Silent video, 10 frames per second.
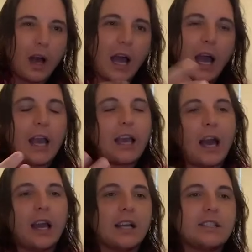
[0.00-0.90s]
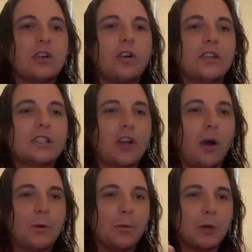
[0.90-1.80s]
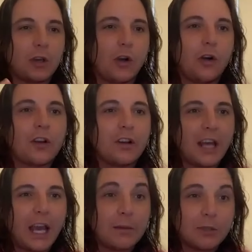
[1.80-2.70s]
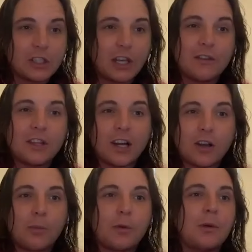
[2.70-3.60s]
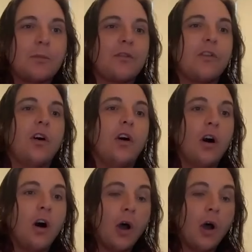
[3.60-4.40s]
I like to call this compliment corner, and Hamish gave you that compliment before.